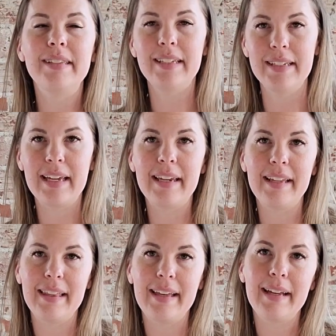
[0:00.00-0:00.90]
didn't get
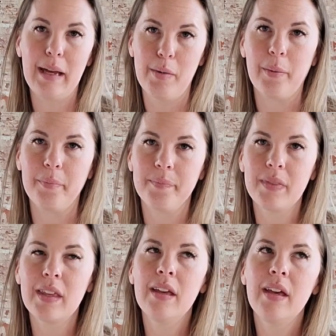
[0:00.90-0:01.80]
anything, came home.
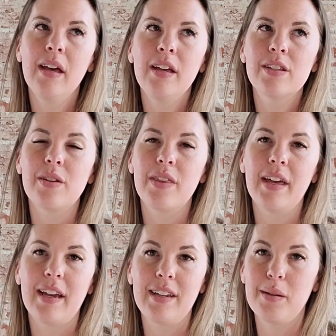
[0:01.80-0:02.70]
So
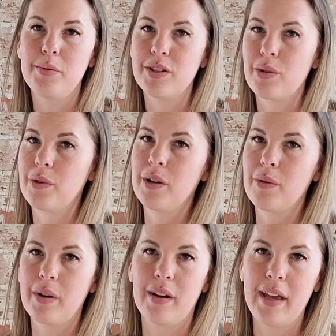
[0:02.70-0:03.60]
then I ended up just ordering
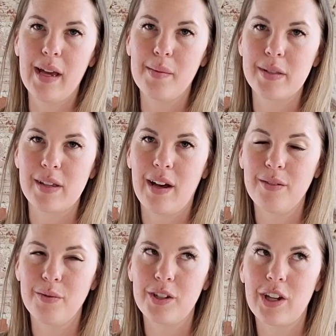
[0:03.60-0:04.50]
one on
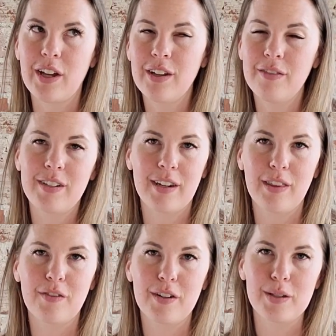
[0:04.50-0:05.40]
Amazon, which I could have done in
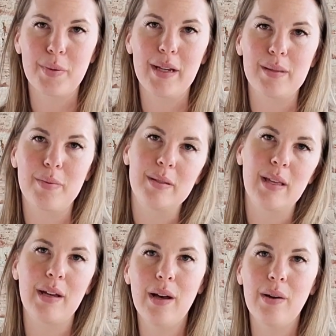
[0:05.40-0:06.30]
the first place, but I was
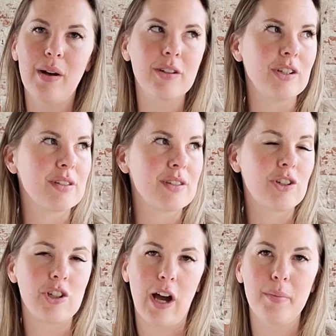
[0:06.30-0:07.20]
like, oh, I'll just
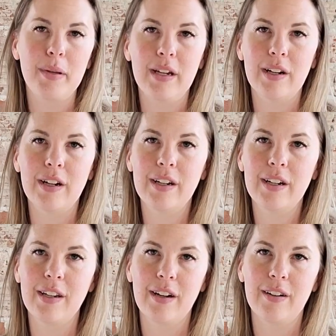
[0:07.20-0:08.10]
shop here,
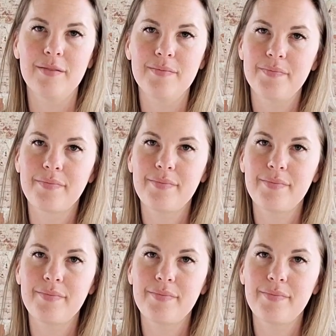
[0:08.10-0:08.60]
you know,